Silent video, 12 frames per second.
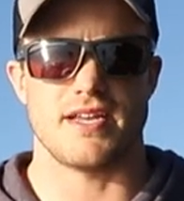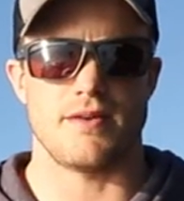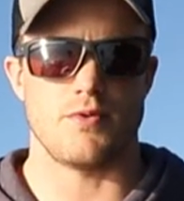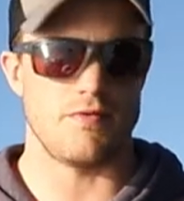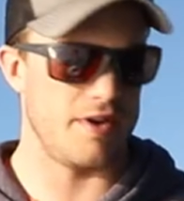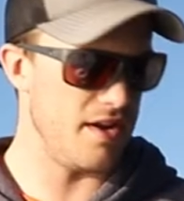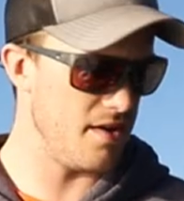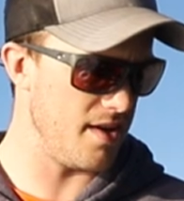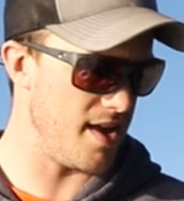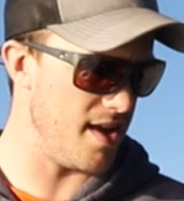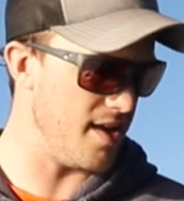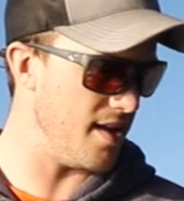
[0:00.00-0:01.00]
set up over here
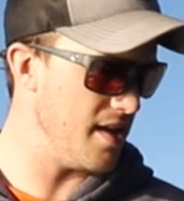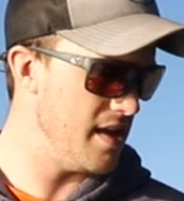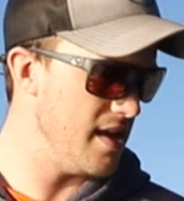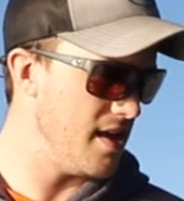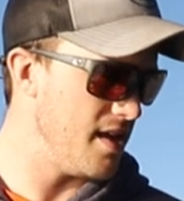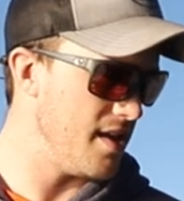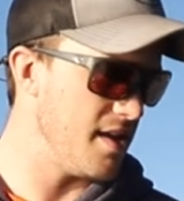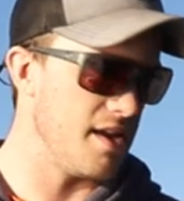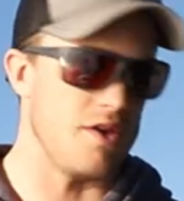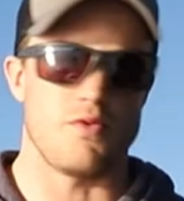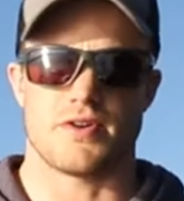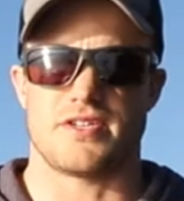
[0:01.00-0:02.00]
and
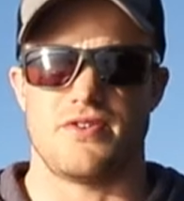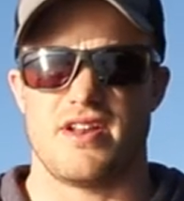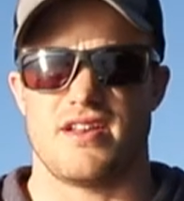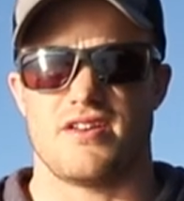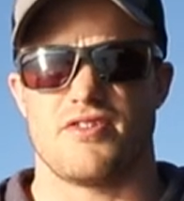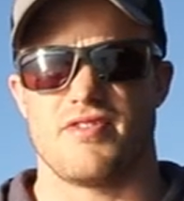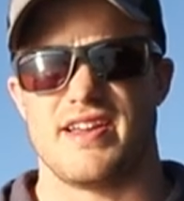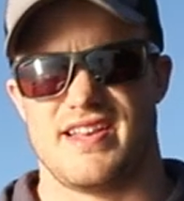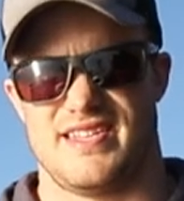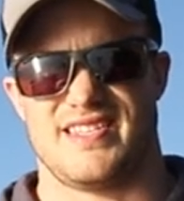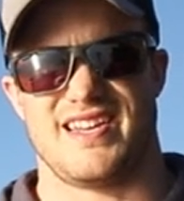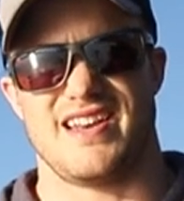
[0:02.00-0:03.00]
it works out great
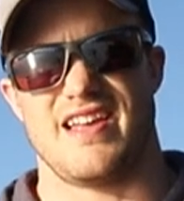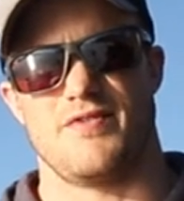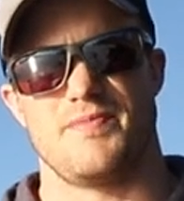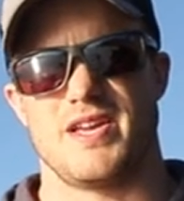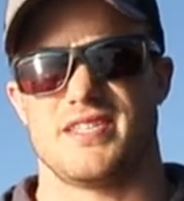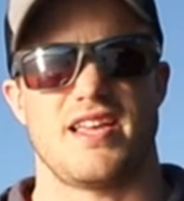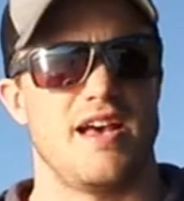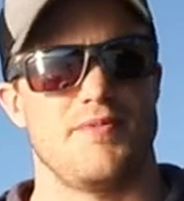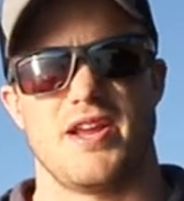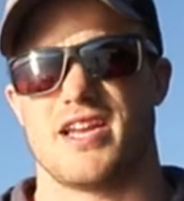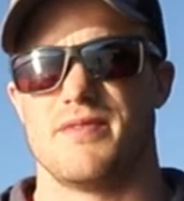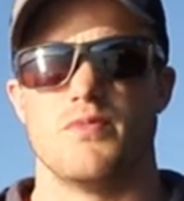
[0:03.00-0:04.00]
as I can have a base camp
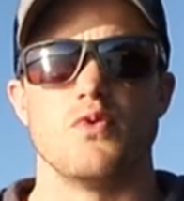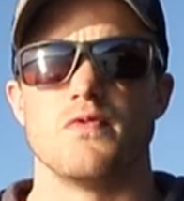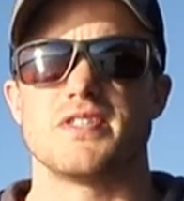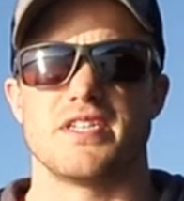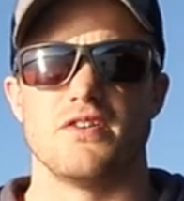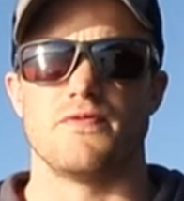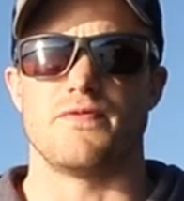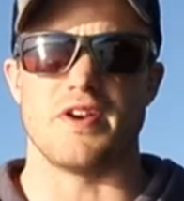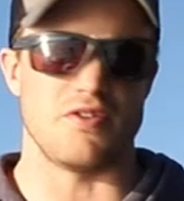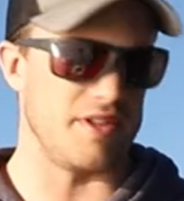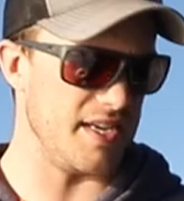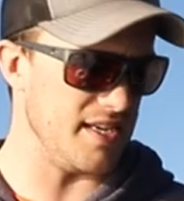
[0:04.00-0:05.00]
and I can move still
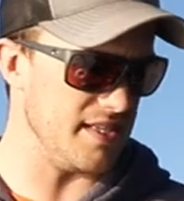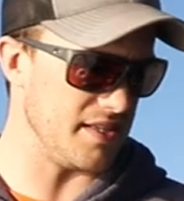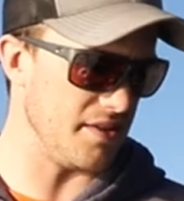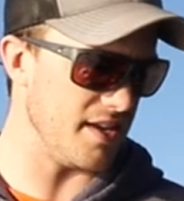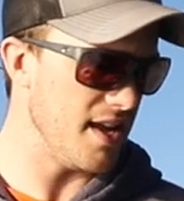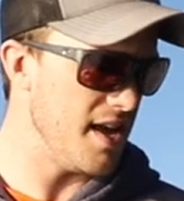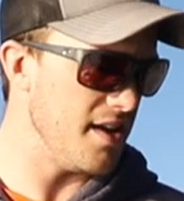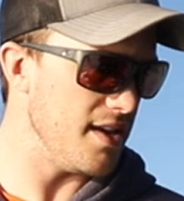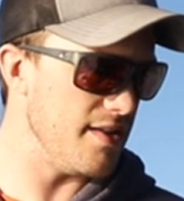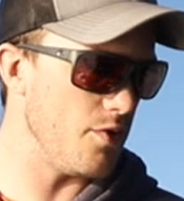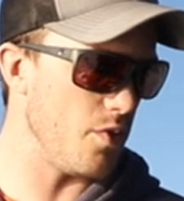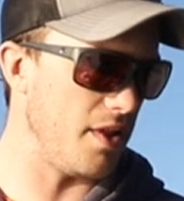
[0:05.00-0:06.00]
fairly easily.
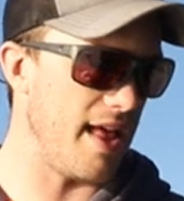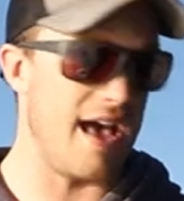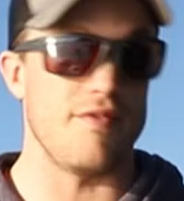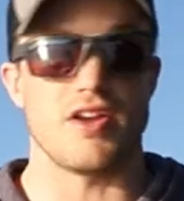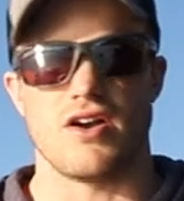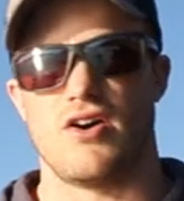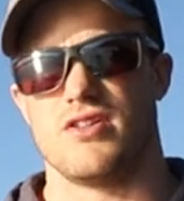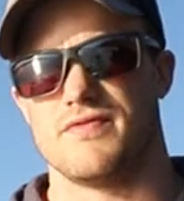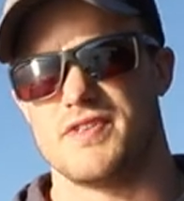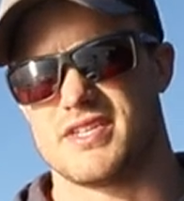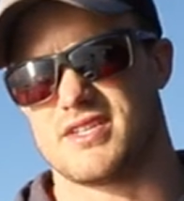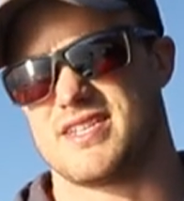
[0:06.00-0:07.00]
Even while having all
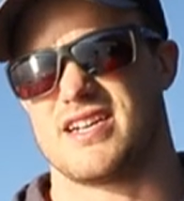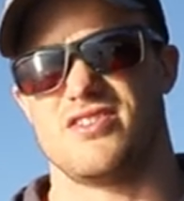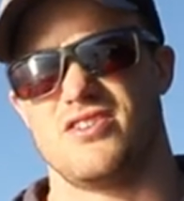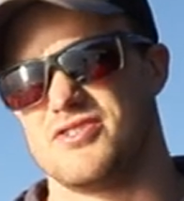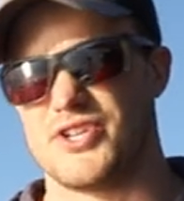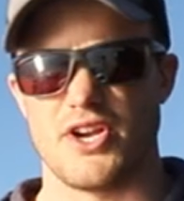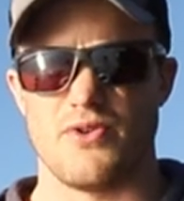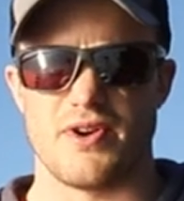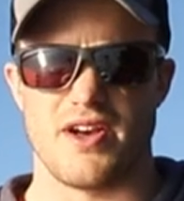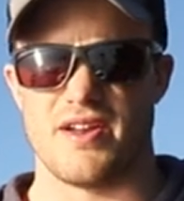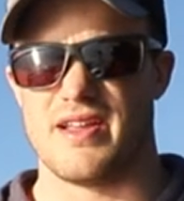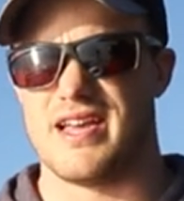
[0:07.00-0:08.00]
of this technology
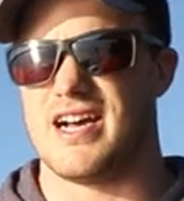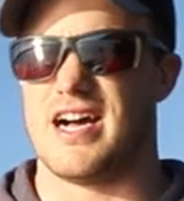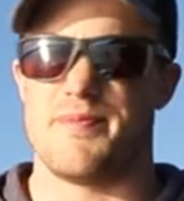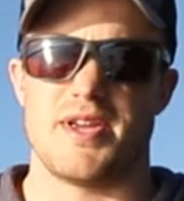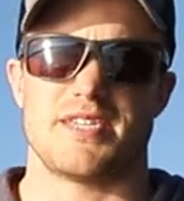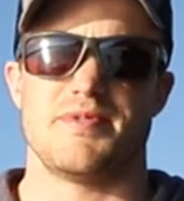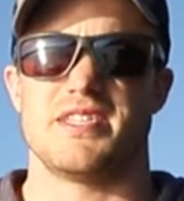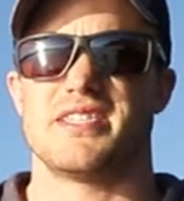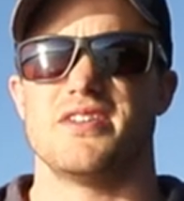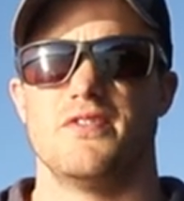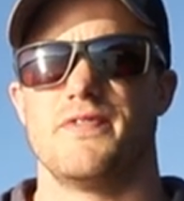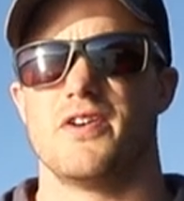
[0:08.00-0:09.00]
going on, uh, makes me
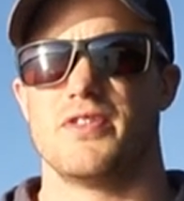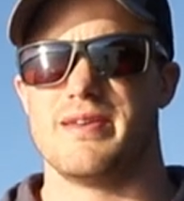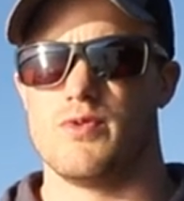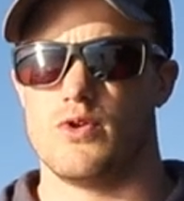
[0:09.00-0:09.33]
still fairly